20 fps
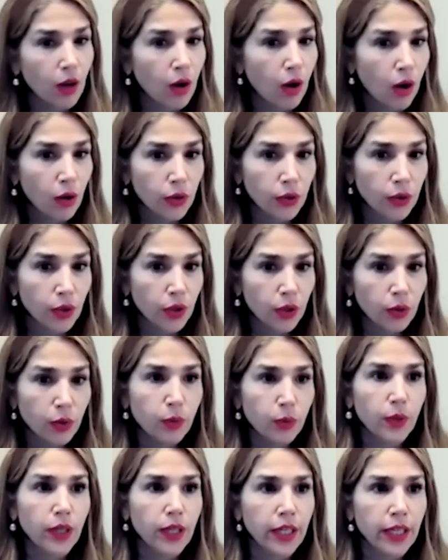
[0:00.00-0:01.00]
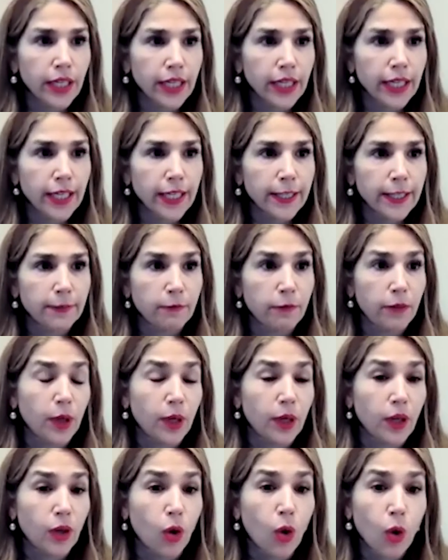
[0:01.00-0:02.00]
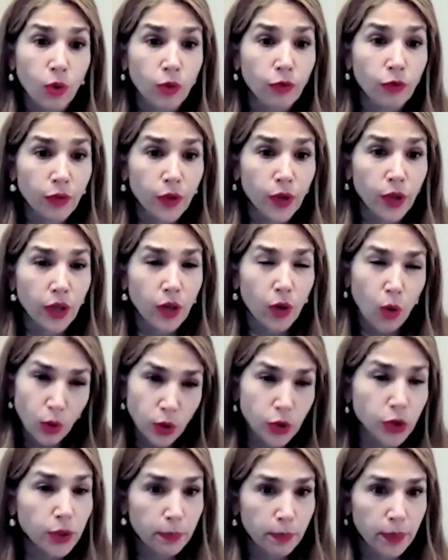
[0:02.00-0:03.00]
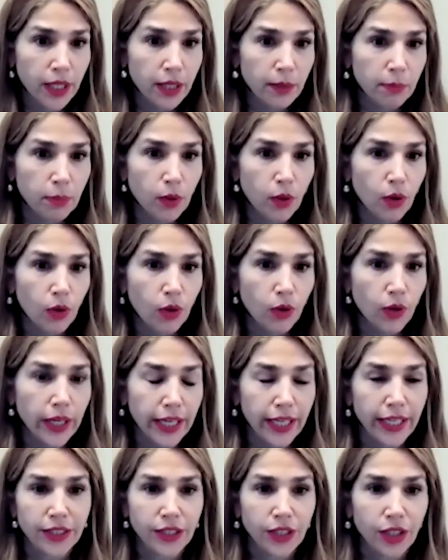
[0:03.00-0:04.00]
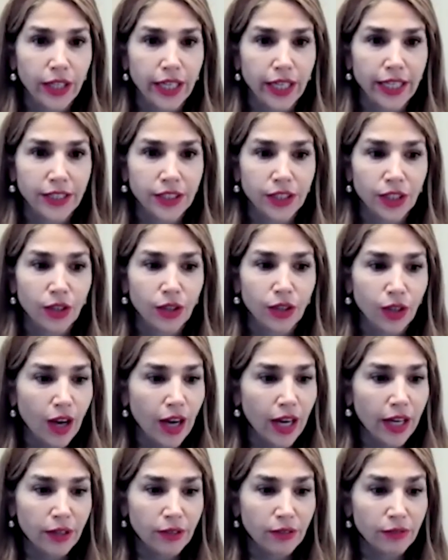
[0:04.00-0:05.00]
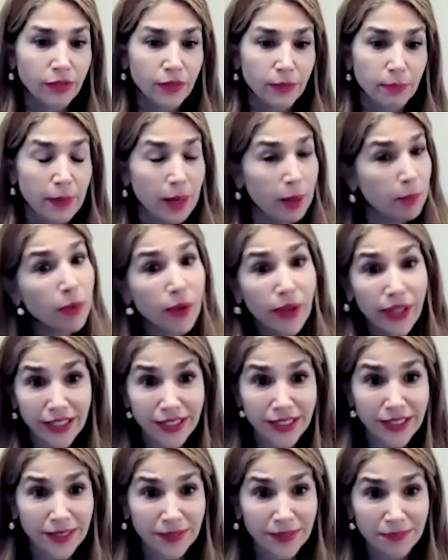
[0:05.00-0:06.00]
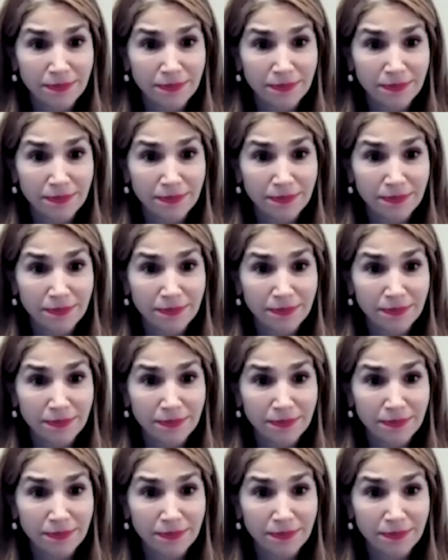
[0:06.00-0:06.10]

although for older people, it's a lot of memories.